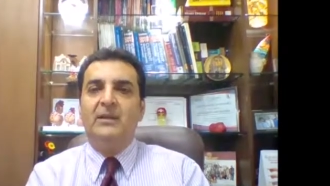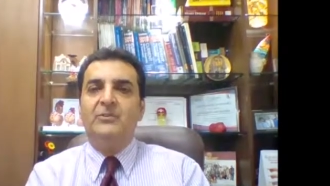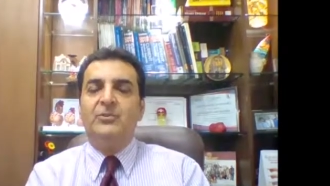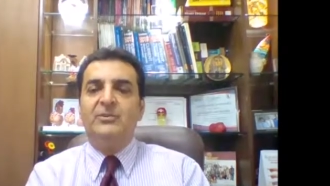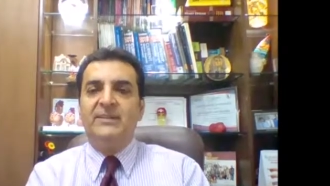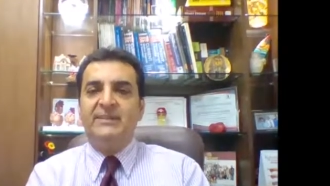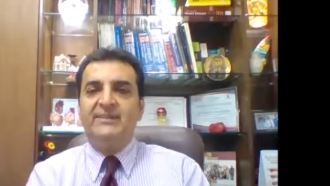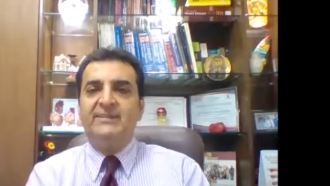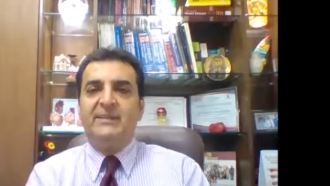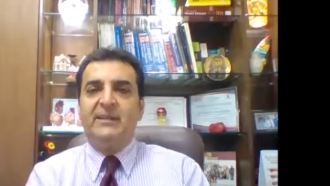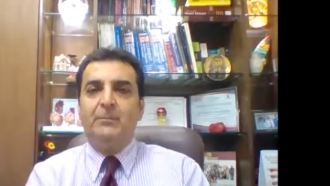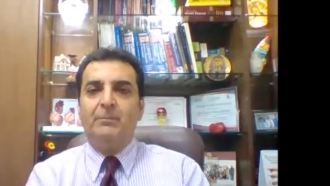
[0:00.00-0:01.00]
So this
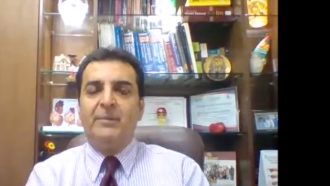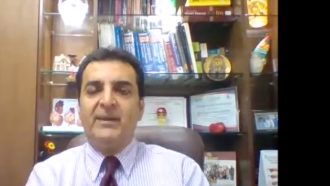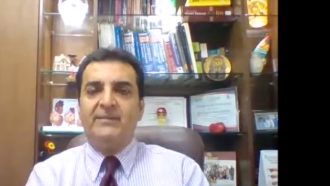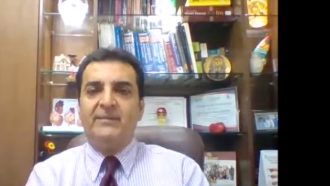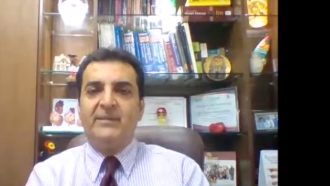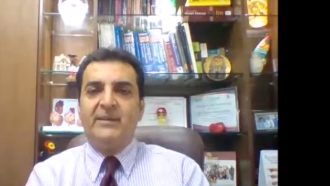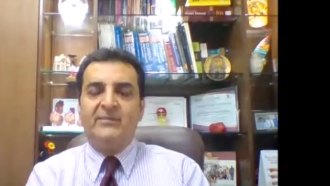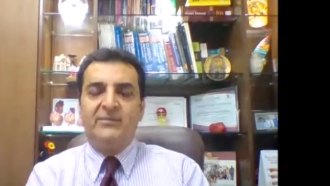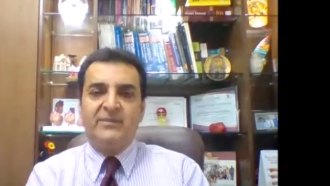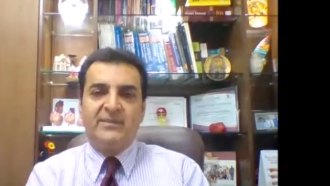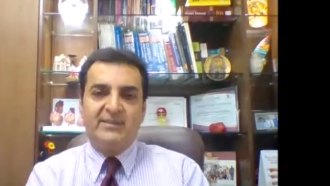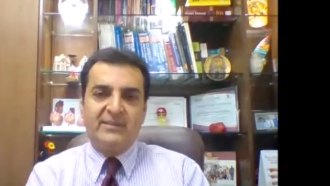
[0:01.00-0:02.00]
is a comparison, as
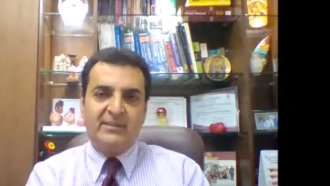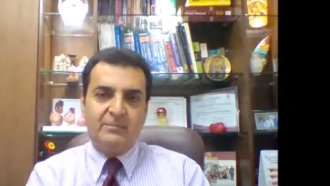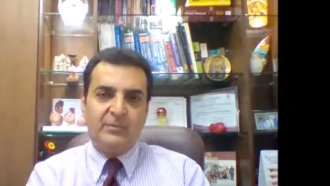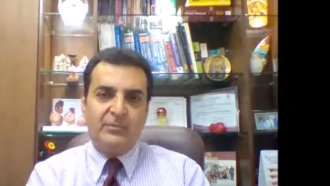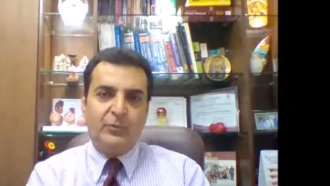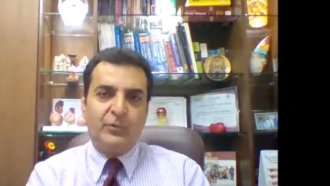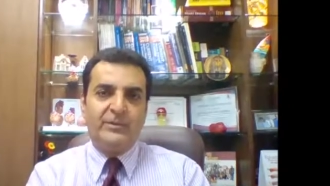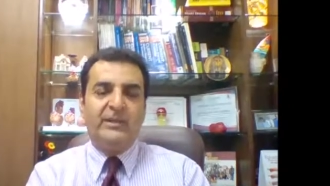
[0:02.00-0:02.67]
we discussed before.